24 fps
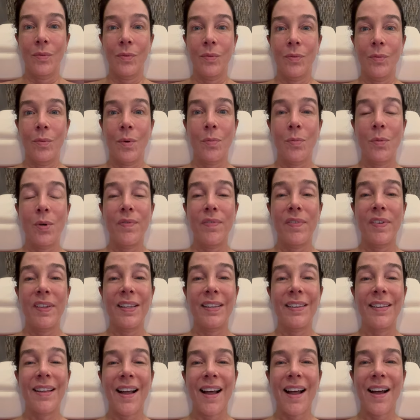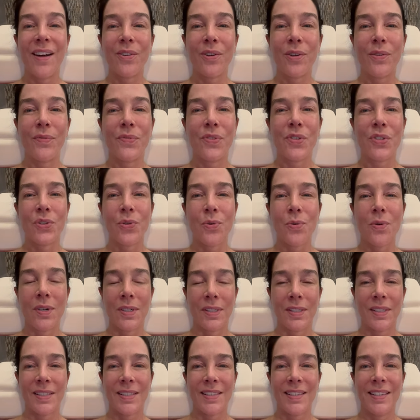When we feel out of
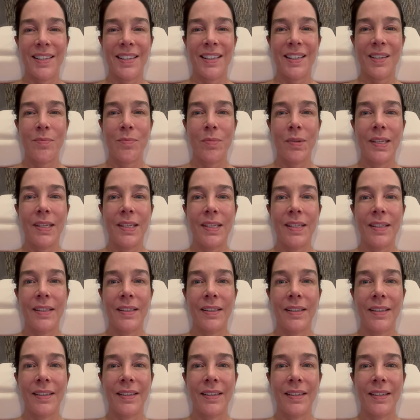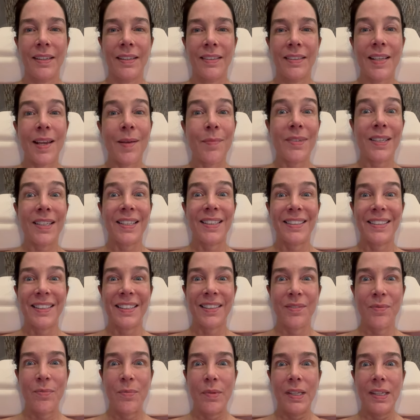sorts, it can be tempting to
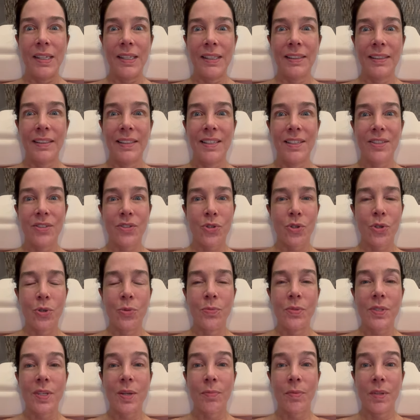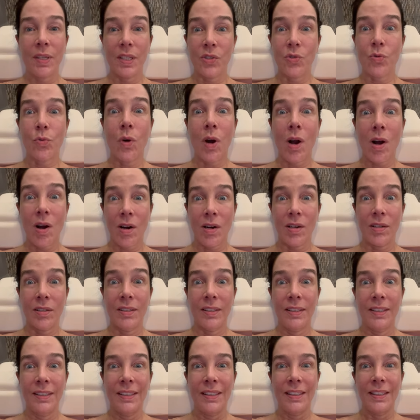immediately assume something's wrong,
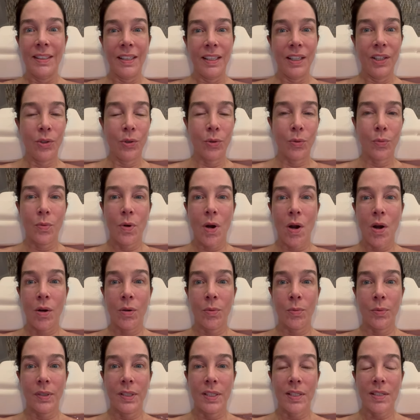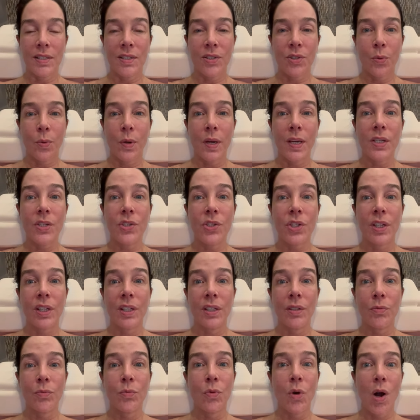either wrong with the
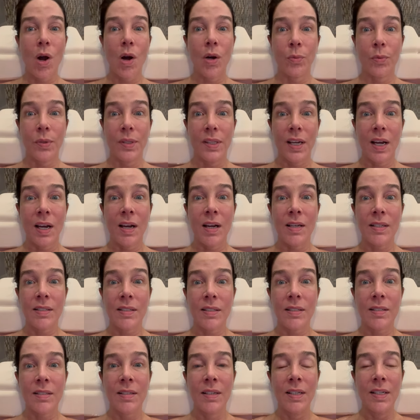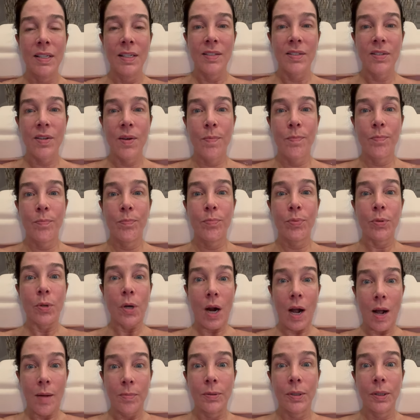situation, wrong with us, some
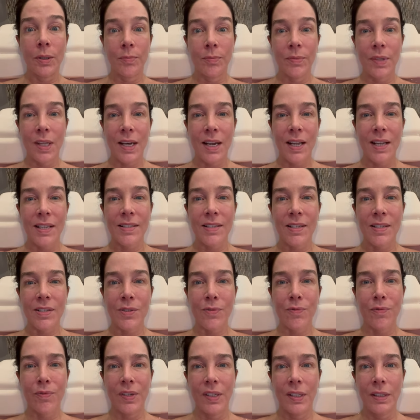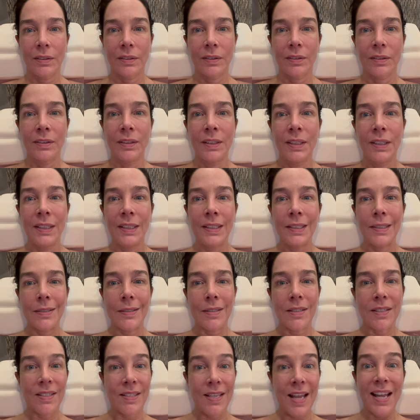problem that has us feel
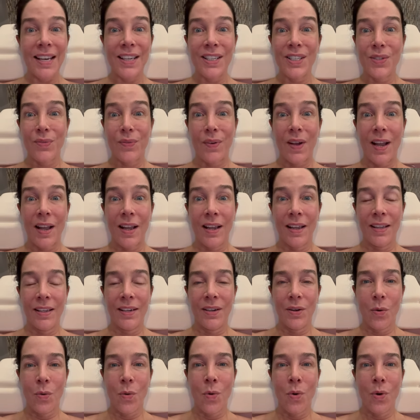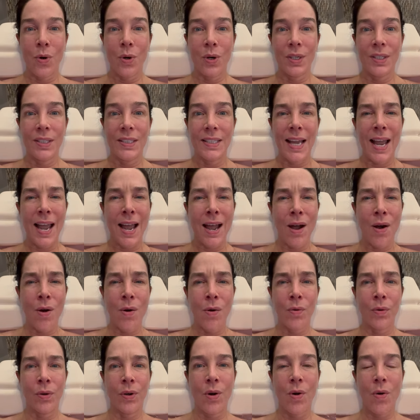dissatisfied or
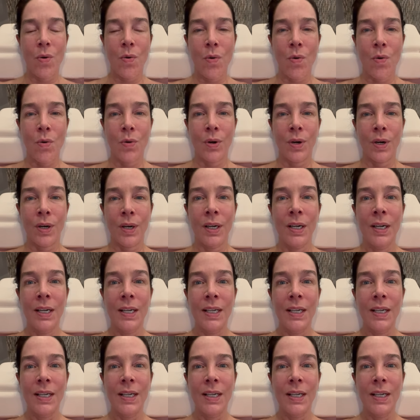down or